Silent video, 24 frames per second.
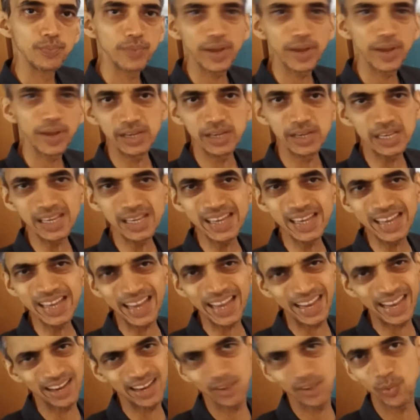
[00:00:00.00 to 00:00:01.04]
And
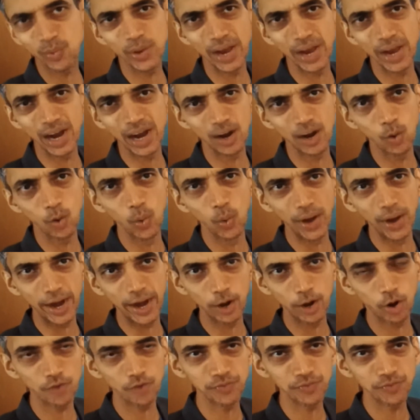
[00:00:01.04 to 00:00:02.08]
E we are
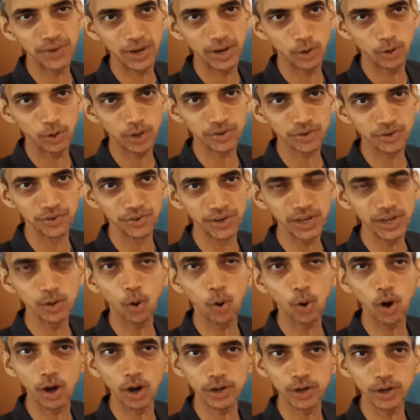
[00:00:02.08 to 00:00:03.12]
aware of. We are not
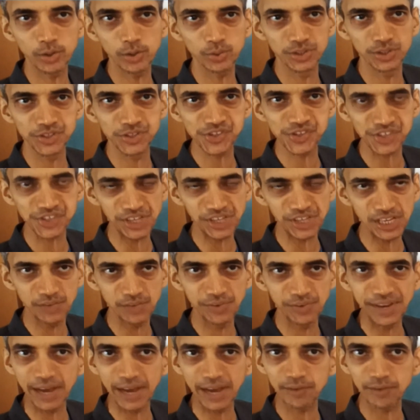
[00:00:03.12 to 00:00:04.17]
greenhorn to this E.
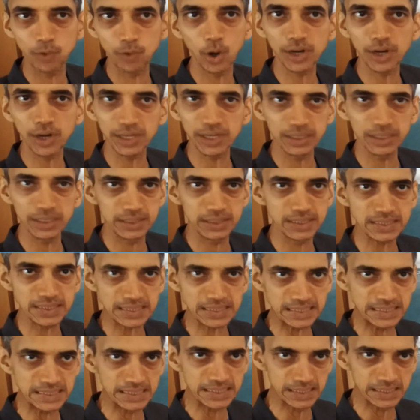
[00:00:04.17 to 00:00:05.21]
We have gotten this
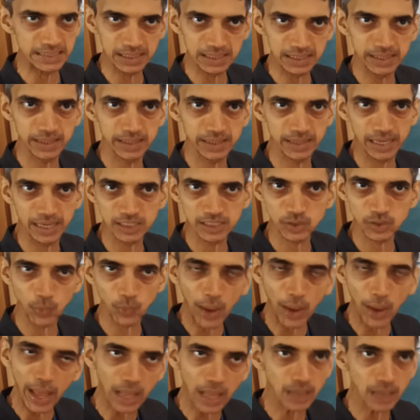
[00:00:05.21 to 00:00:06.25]
E earlier as
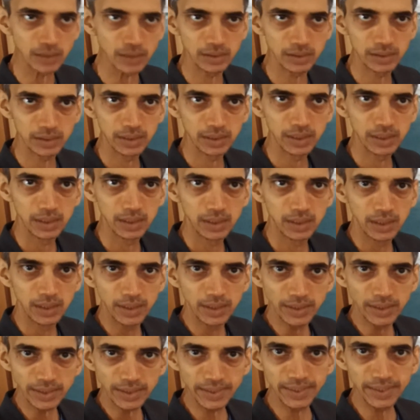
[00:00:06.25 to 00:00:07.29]
well.
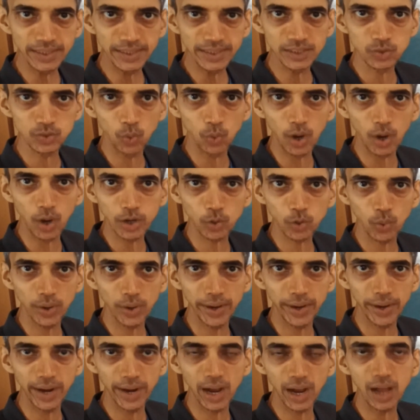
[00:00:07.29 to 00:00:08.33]
E is what
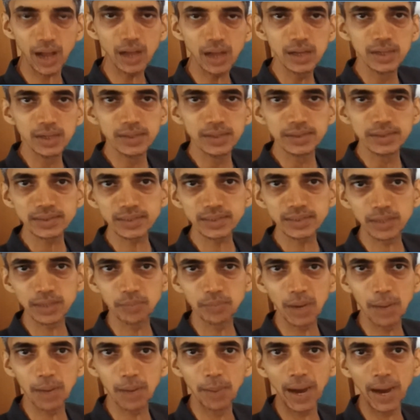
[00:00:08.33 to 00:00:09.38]
over here?
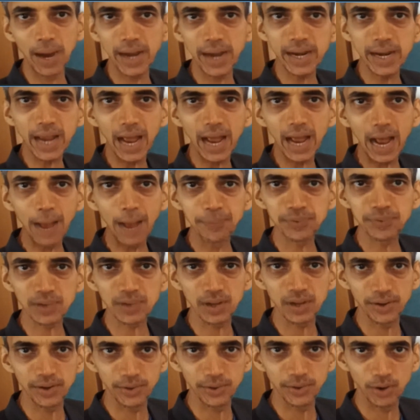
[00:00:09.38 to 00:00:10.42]
Sigma by
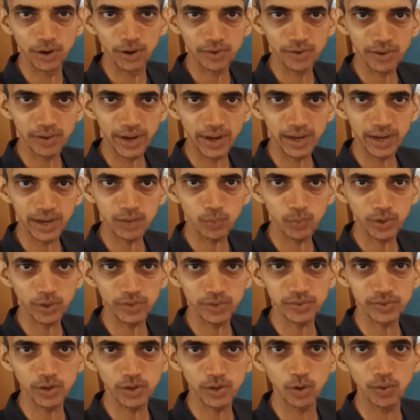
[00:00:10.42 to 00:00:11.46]
epsilon naught, right? What
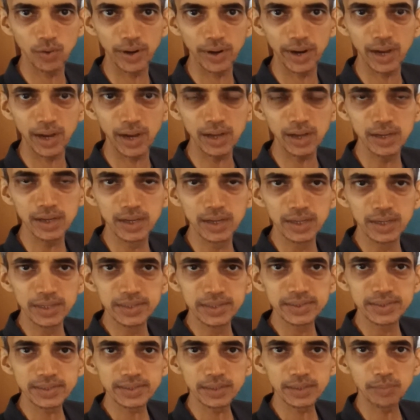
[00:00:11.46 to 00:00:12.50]
is E over here?
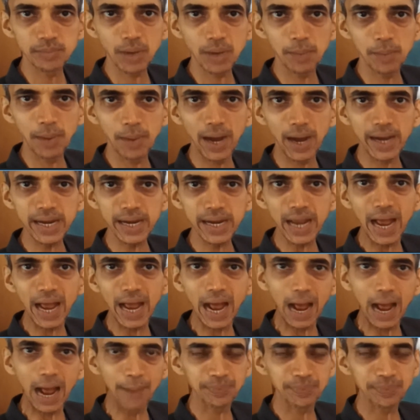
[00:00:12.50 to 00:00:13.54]
Sigma by
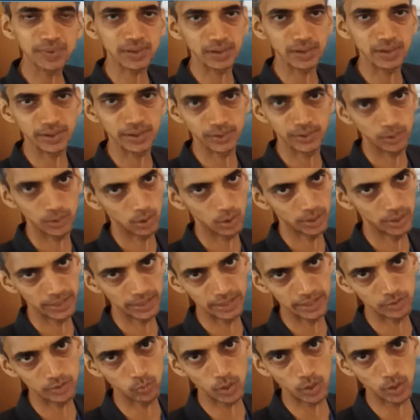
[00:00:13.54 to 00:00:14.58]
epsilon naught.
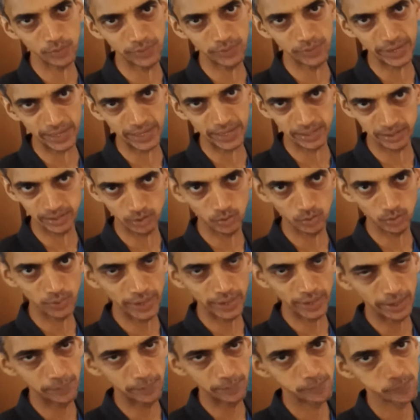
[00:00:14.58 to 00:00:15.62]
That is what we are getting over
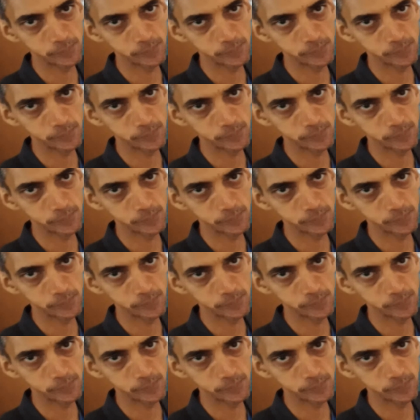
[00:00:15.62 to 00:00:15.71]
here.